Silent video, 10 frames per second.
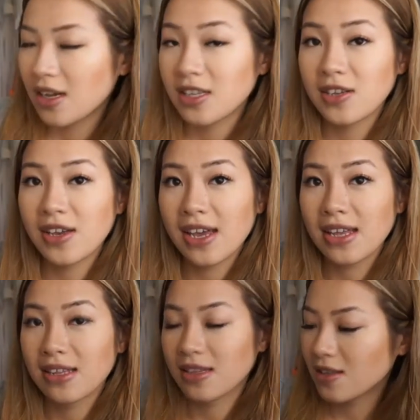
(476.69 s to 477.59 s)
So you
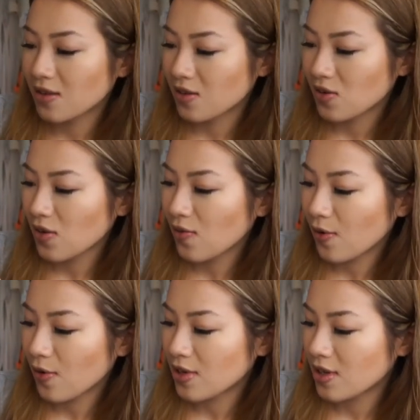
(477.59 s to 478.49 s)
get 2,
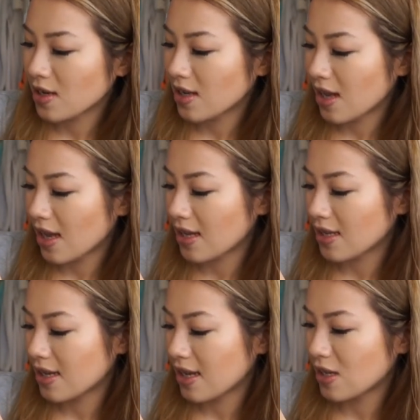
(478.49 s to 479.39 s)
4, 6, 8,
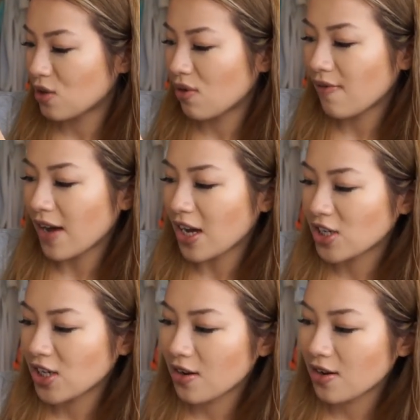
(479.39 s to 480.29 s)
10, 12
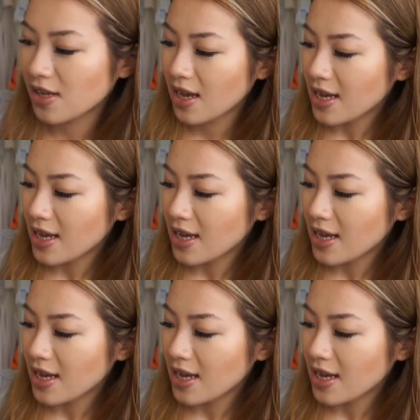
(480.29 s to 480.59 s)
eyeshadows.